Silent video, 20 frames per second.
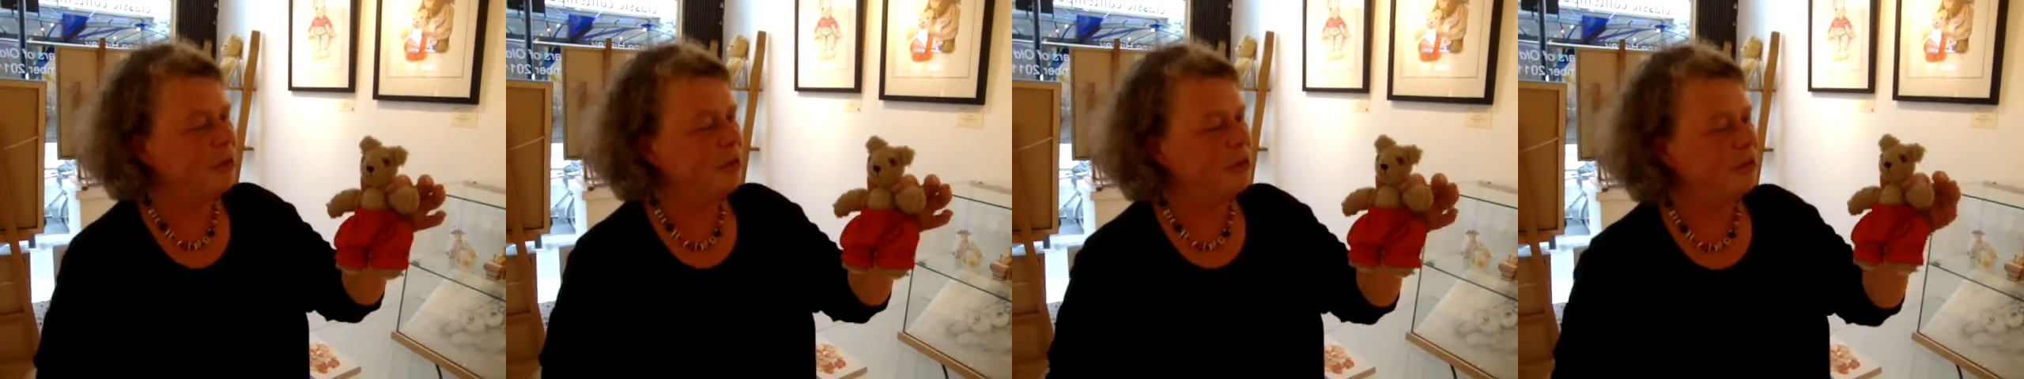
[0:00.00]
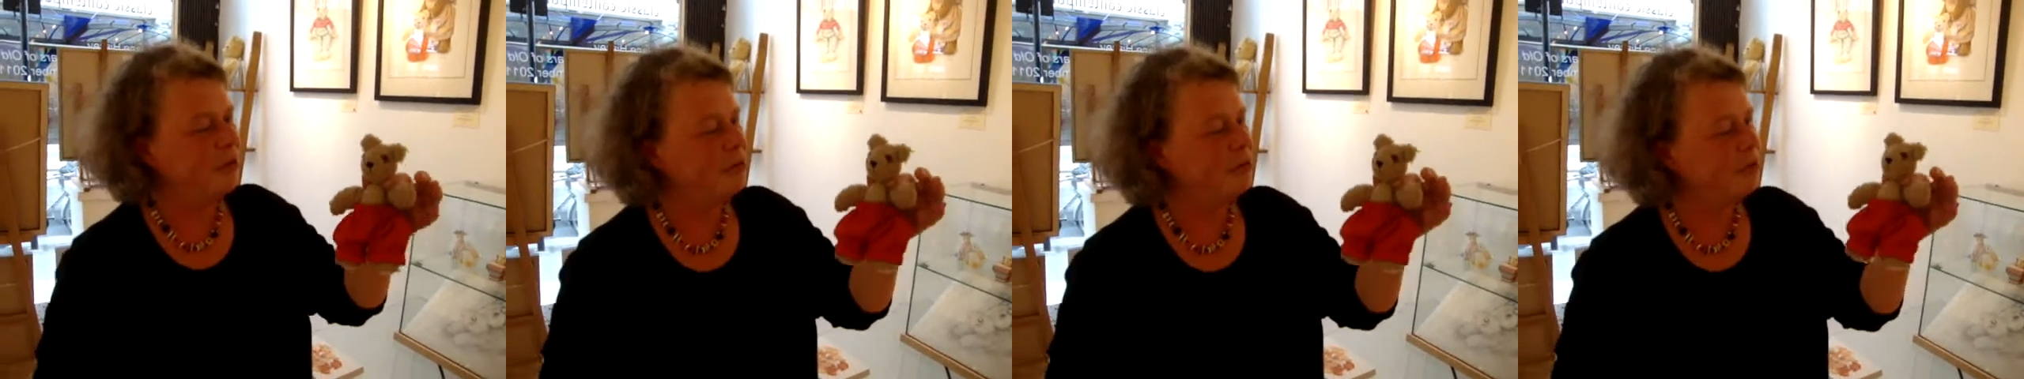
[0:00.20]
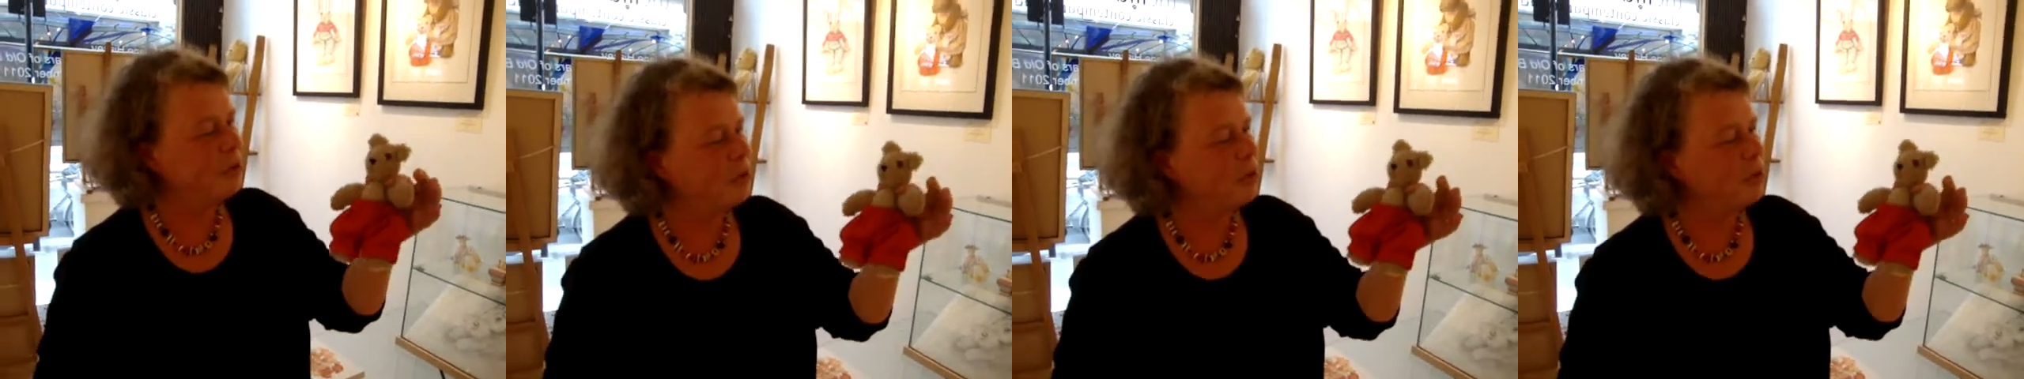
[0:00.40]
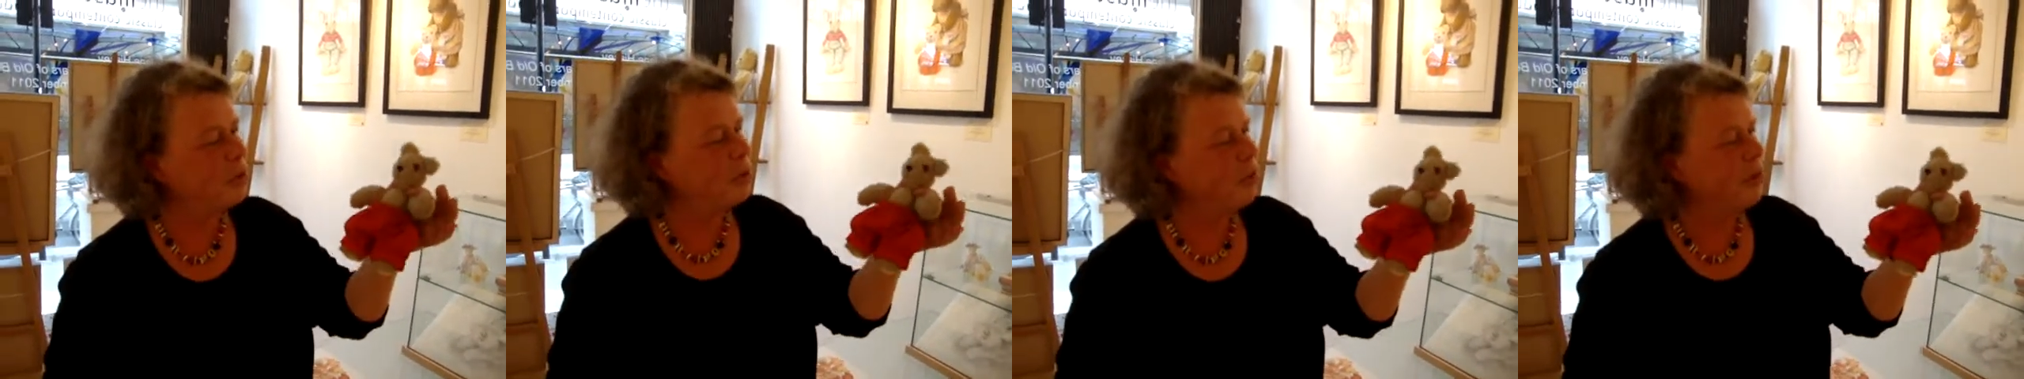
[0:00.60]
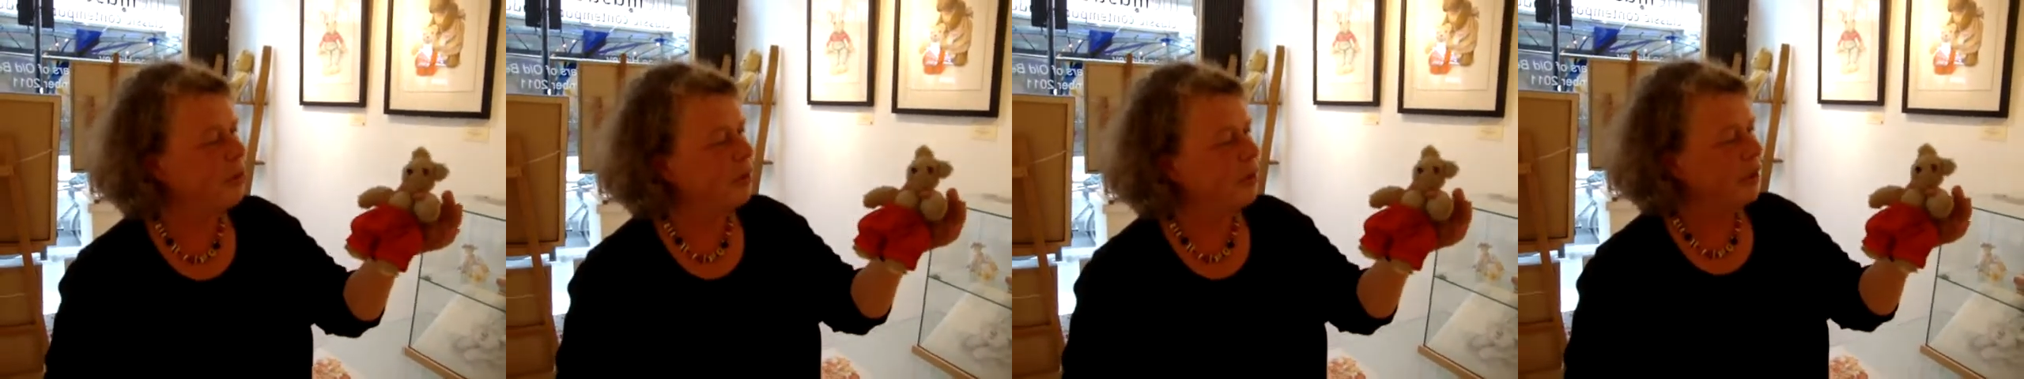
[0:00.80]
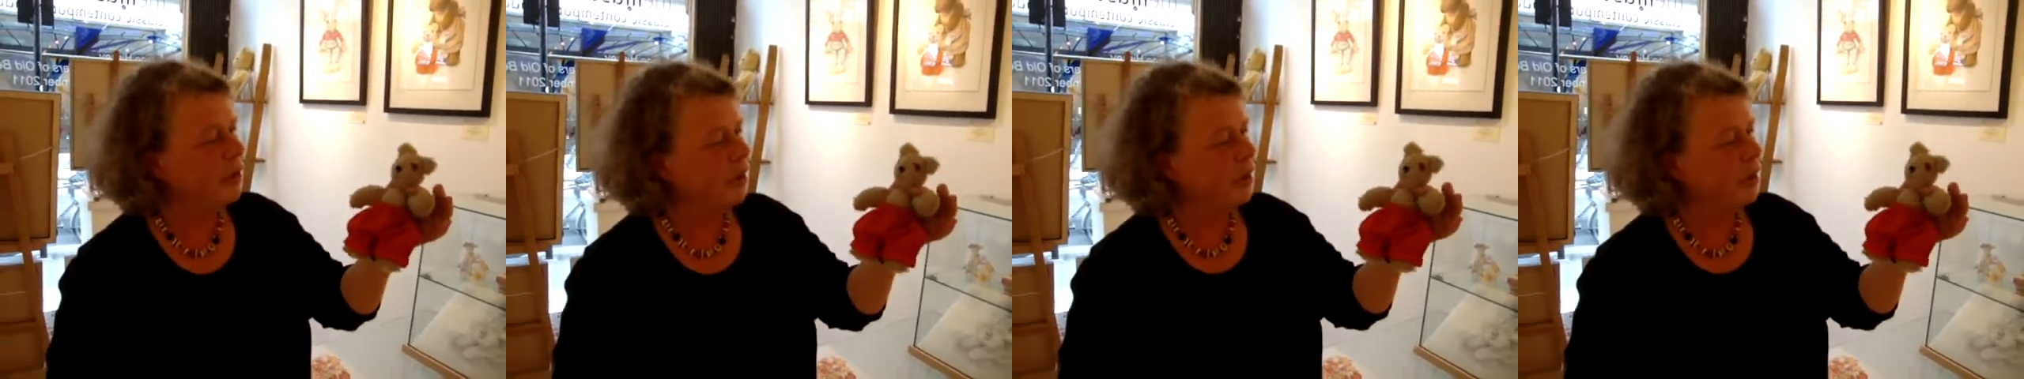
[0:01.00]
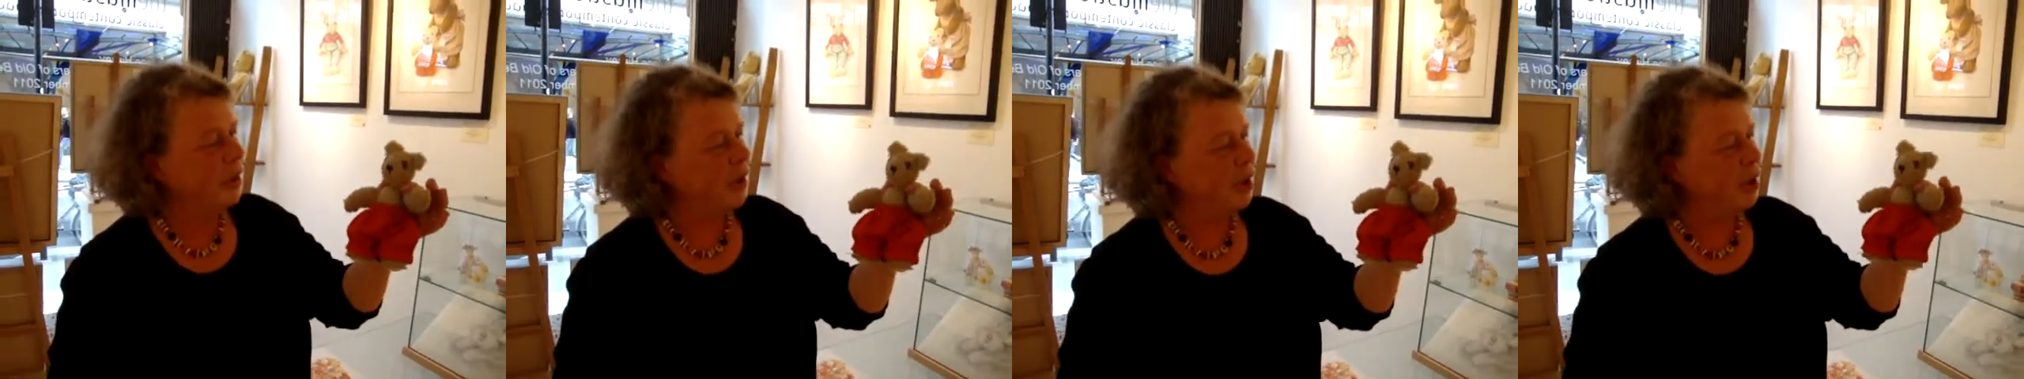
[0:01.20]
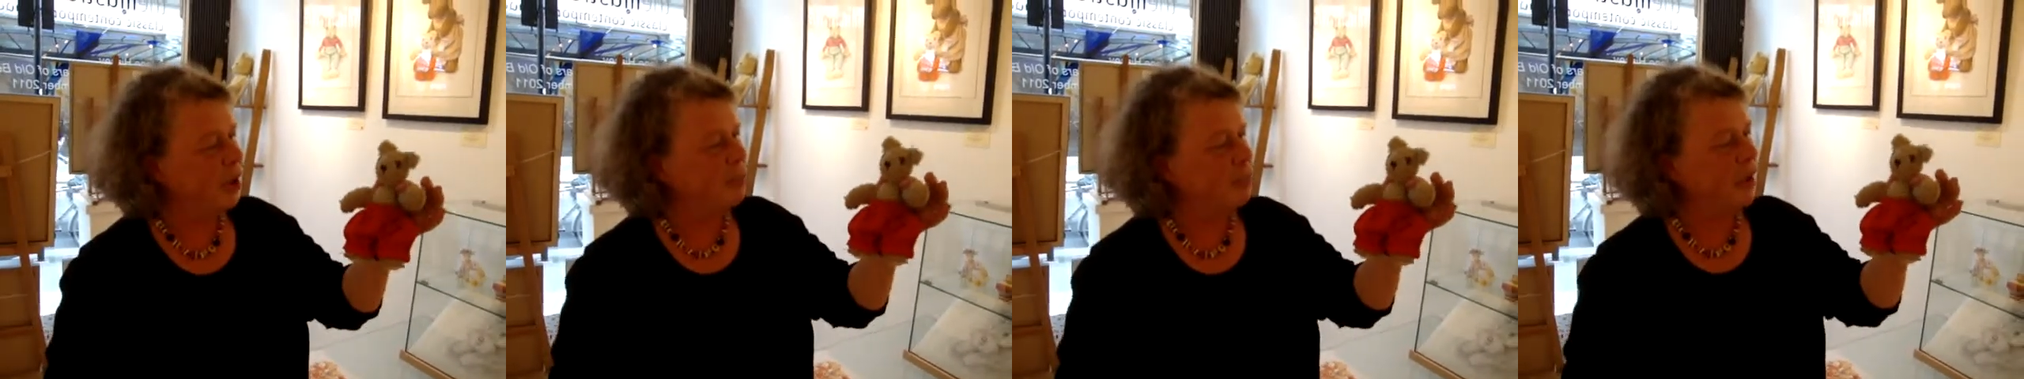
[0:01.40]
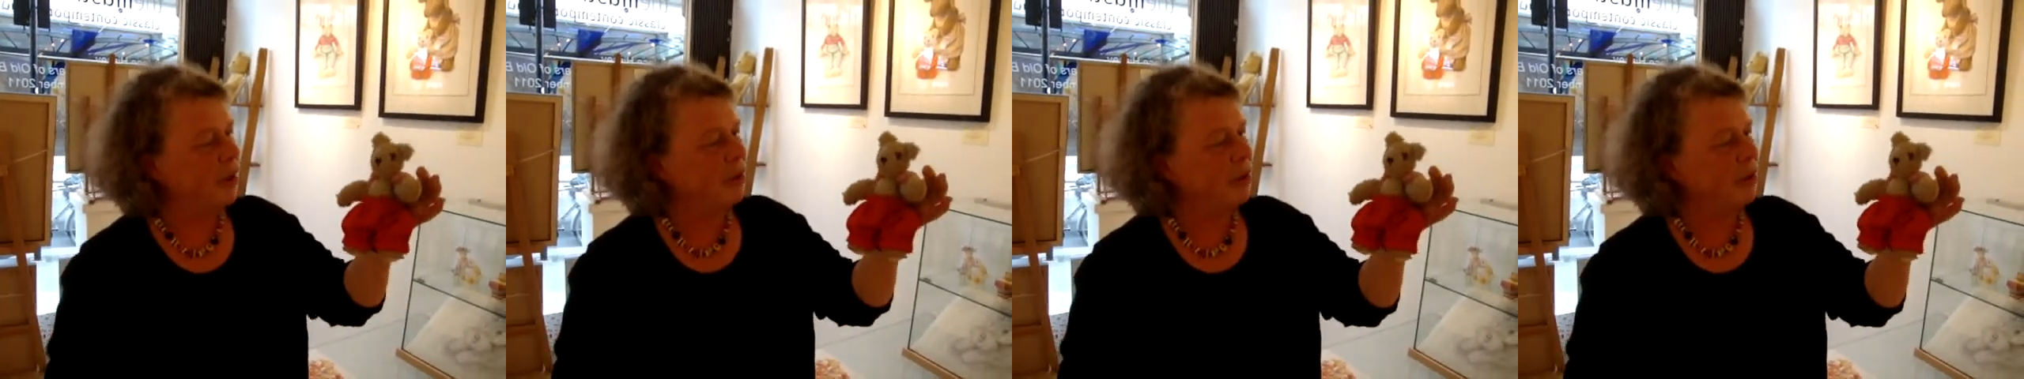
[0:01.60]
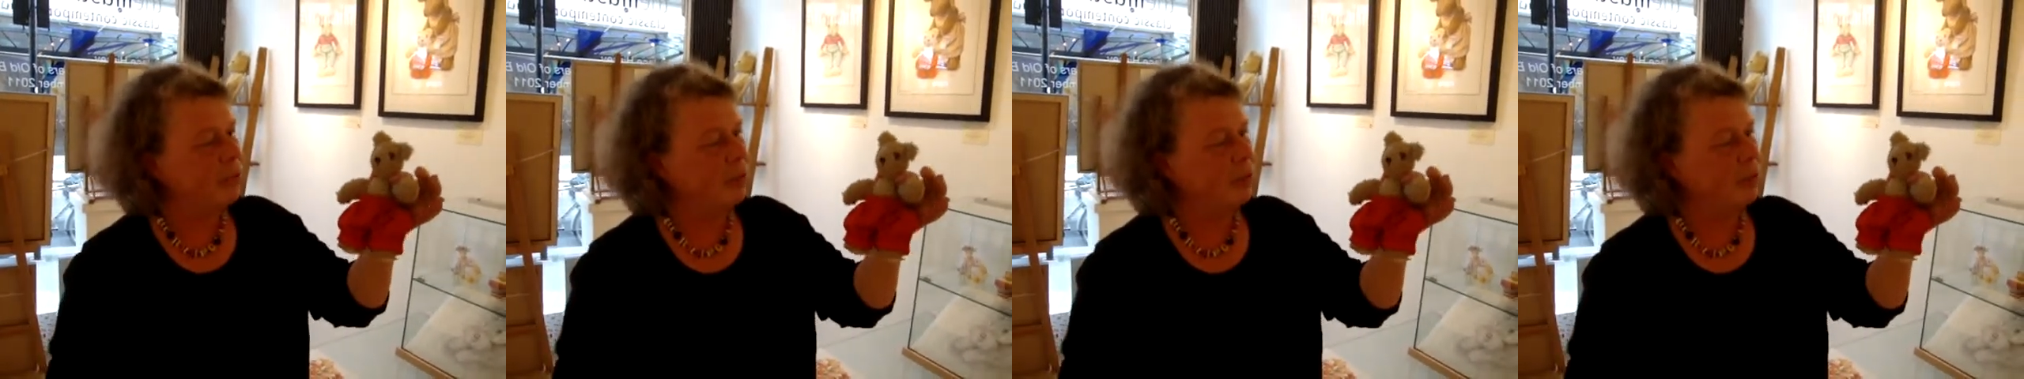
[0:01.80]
for about,